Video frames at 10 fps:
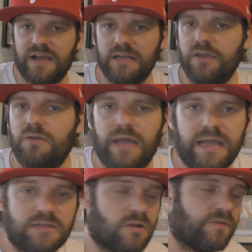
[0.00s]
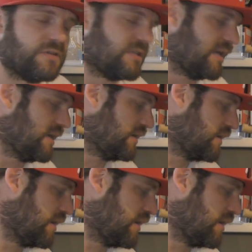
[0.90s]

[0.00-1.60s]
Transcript: value, and obviously